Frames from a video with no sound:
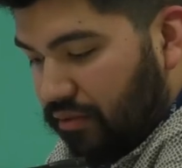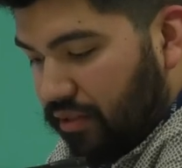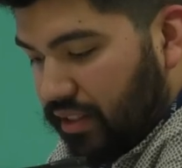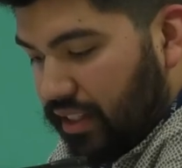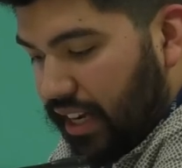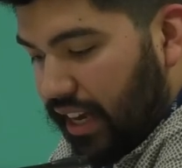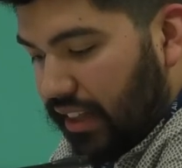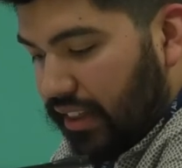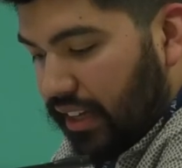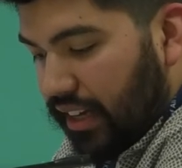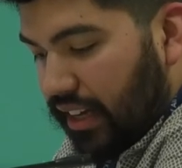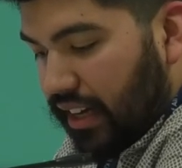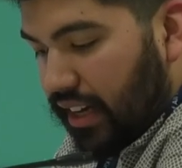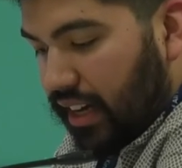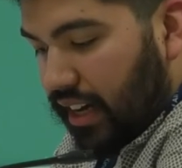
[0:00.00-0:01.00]
14th.
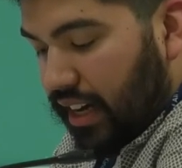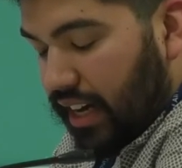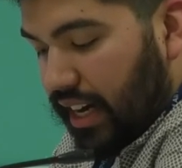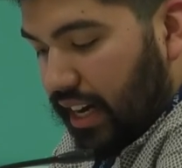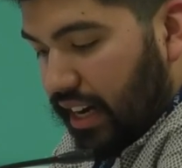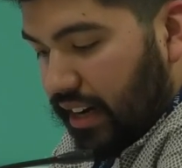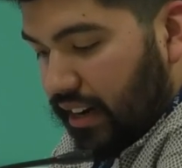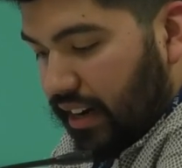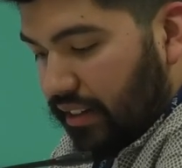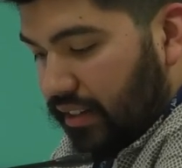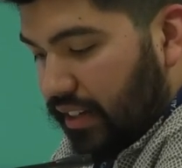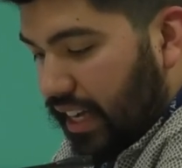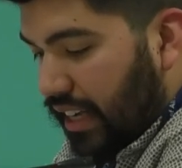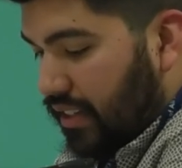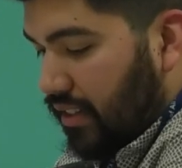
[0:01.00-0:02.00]

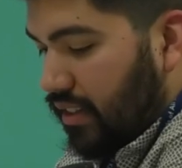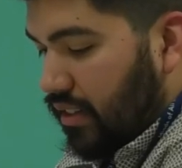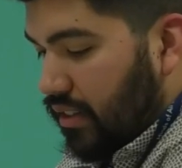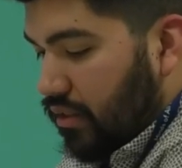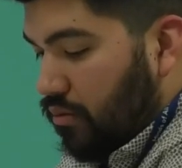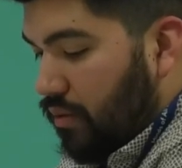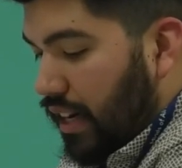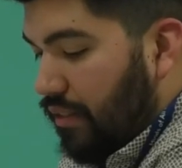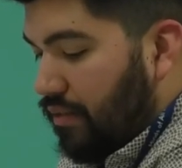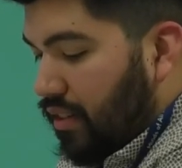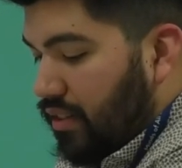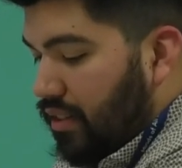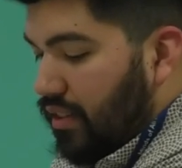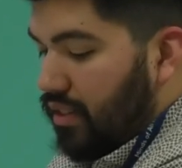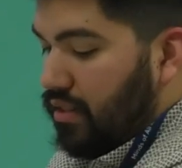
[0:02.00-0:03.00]
Other dates, the
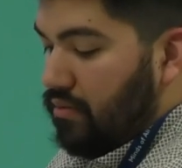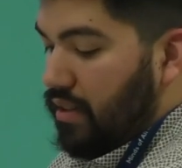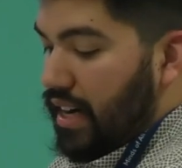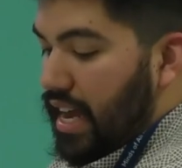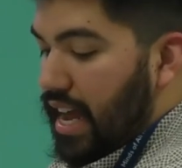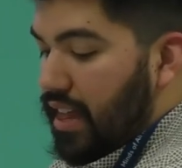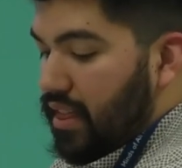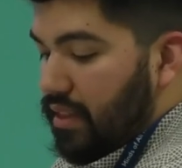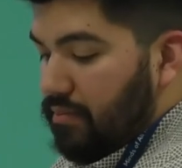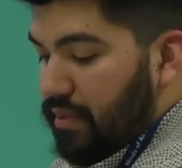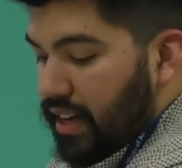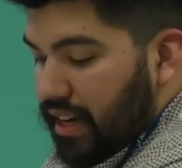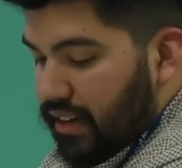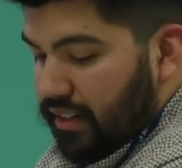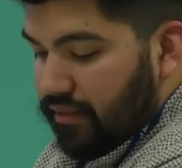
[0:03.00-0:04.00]
21st and the 28th,
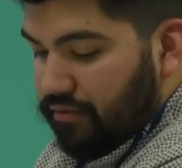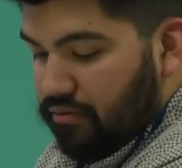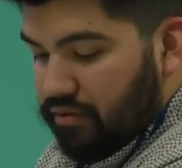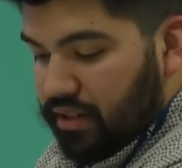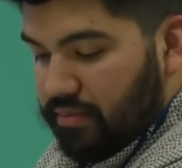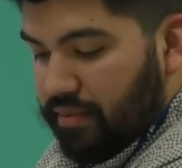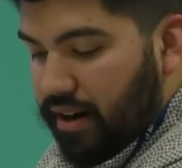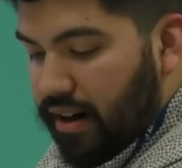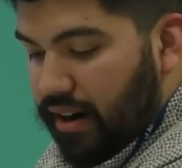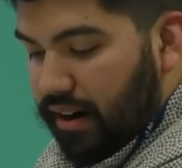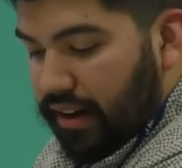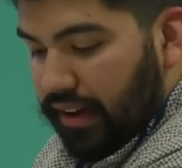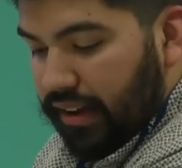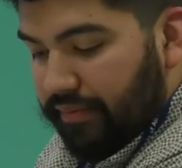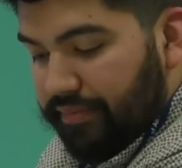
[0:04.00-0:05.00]
being held at Forest
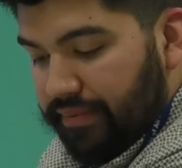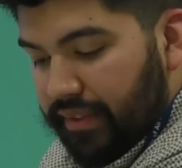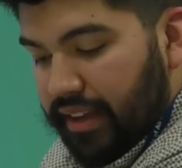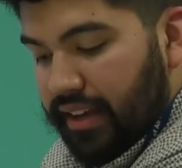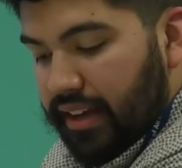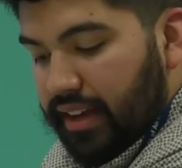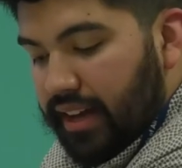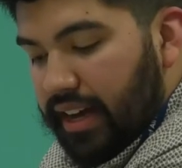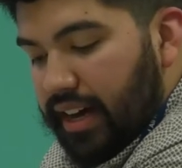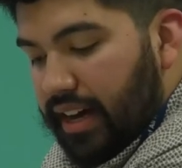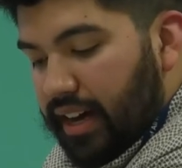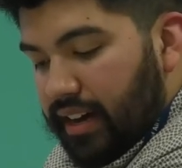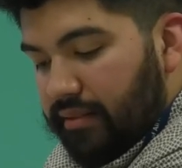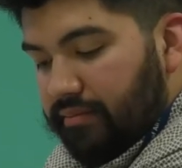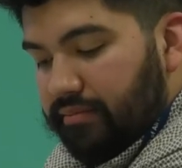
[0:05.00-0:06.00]
Park.
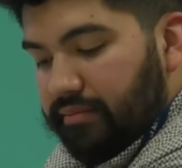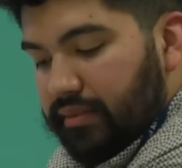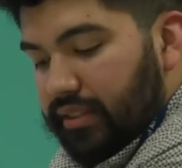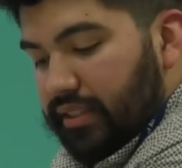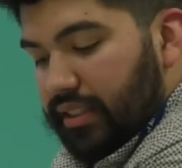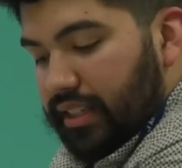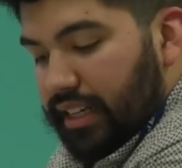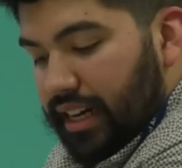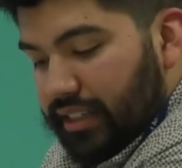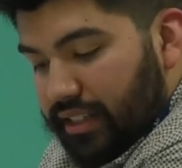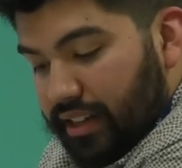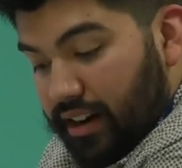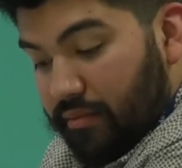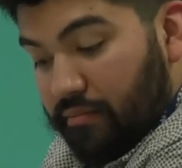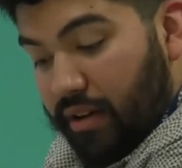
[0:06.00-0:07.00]

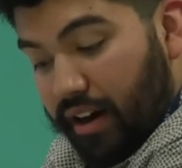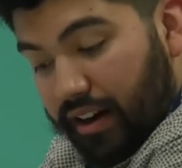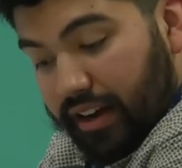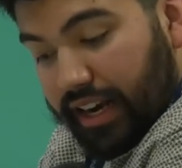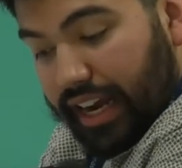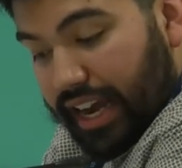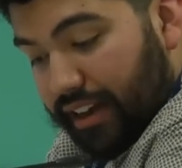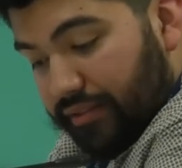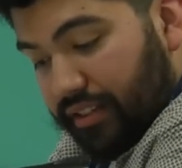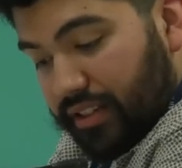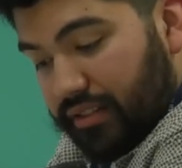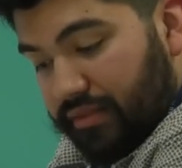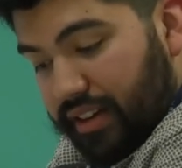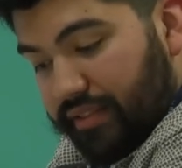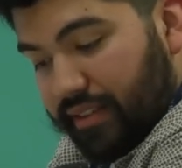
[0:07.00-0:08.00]
Discussing our marketing
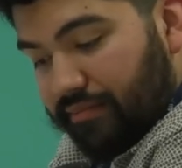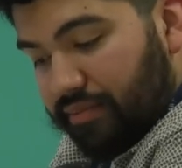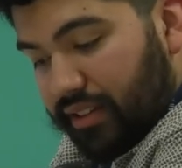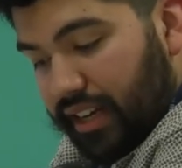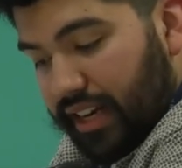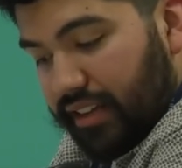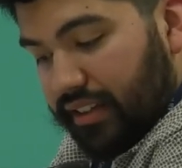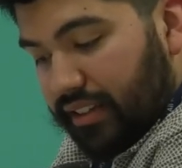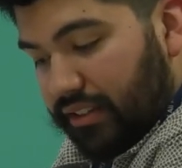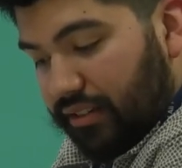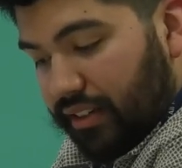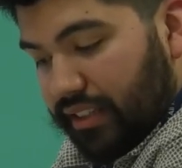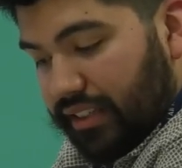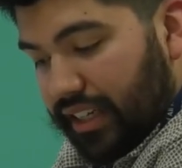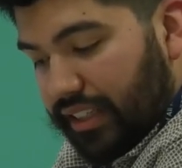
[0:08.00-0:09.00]
efforts, we have completed the
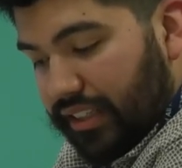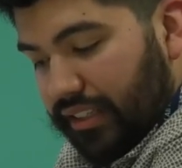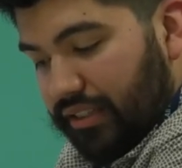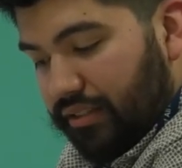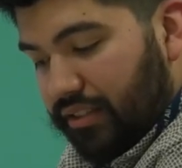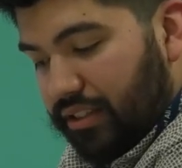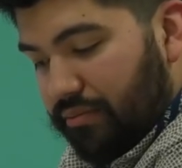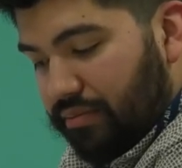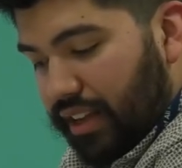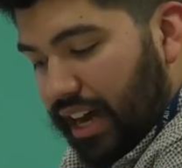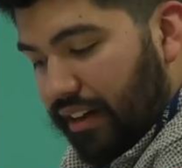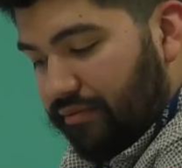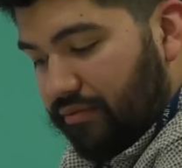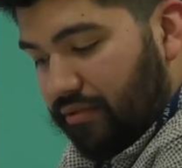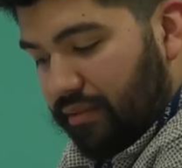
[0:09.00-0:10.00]
transition to a new
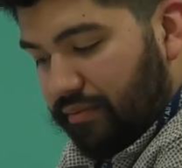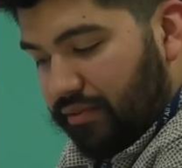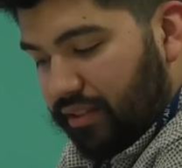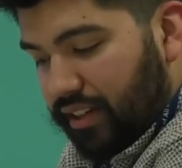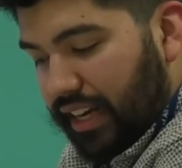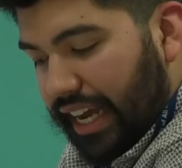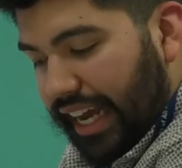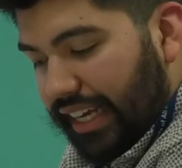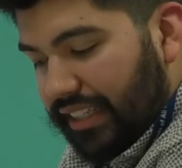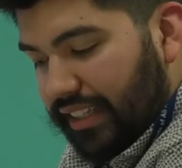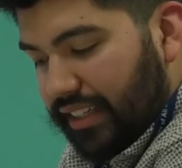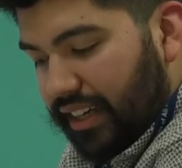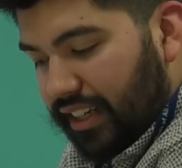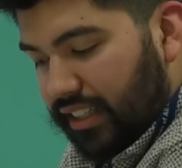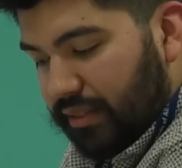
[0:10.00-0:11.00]
platform for
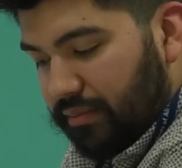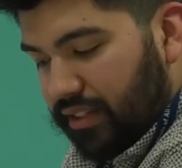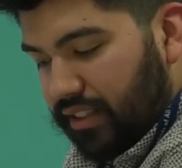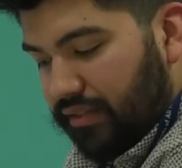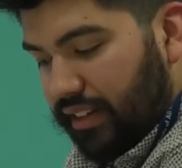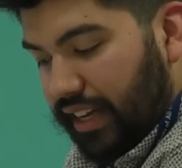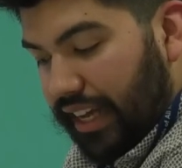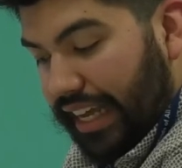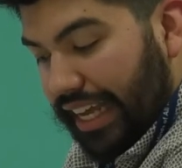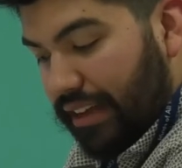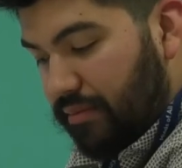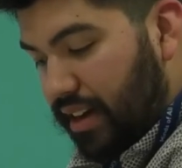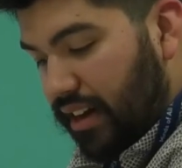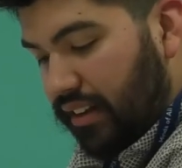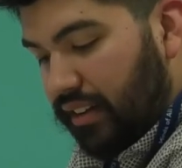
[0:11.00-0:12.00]
engaging customers via
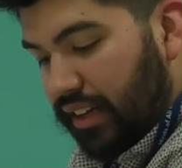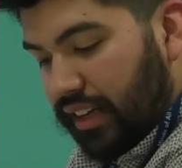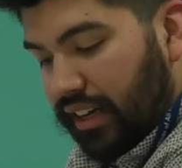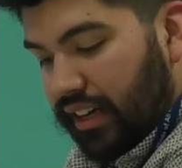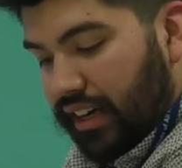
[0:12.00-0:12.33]
email.